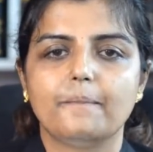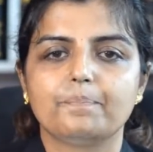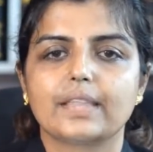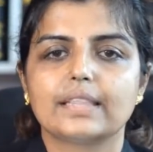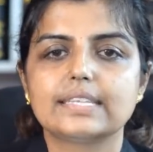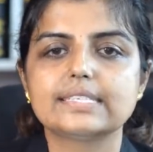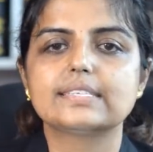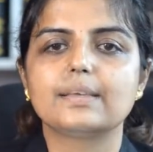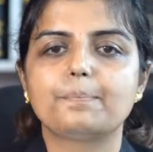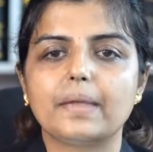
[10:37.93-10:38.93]
This is
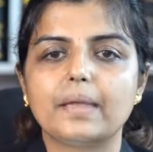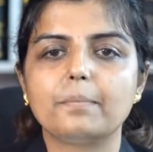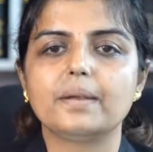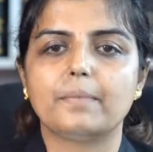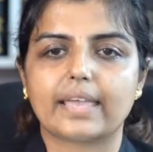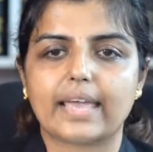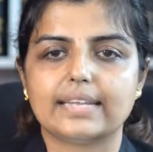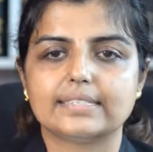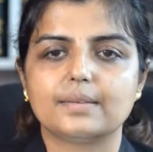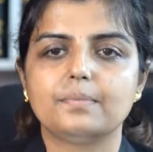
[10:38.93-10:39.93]
a payment
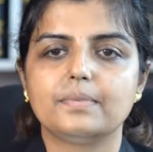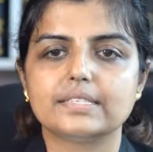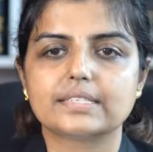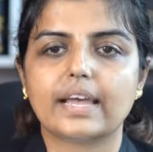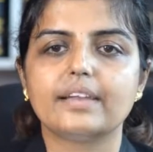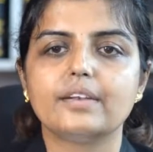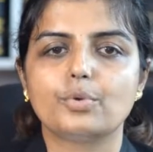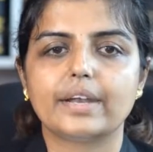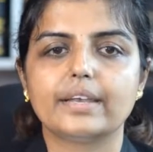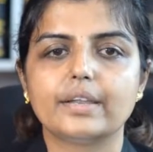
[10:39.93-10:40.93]
mechanism designed to
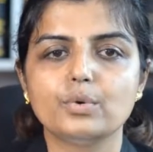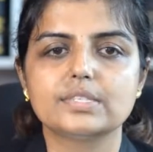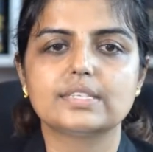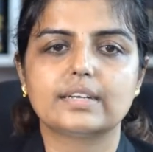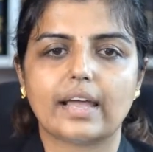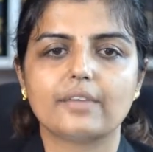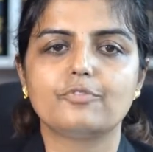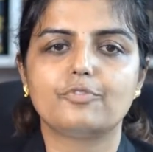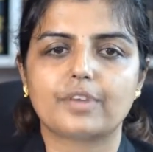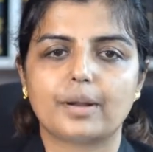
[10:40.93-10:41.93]
reduce the time
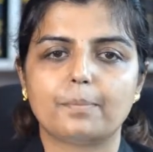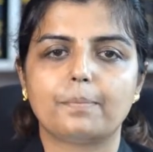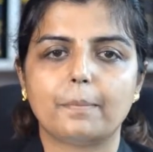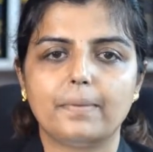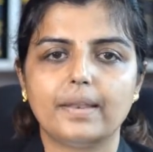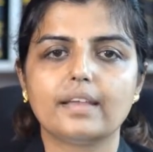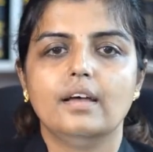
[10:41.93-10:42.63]
from public